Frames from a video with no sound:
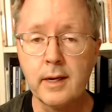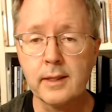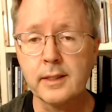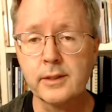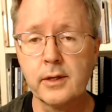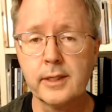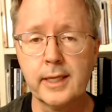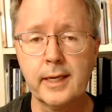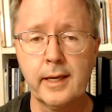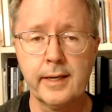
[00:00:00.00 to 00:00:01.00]
and let's start
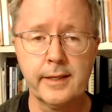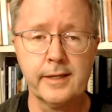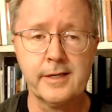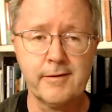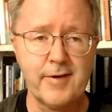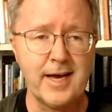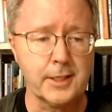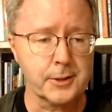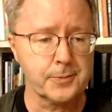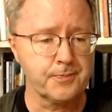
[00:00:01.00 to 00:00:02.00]
digging into the tough
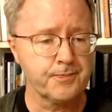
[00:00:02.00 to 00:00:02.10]
acts.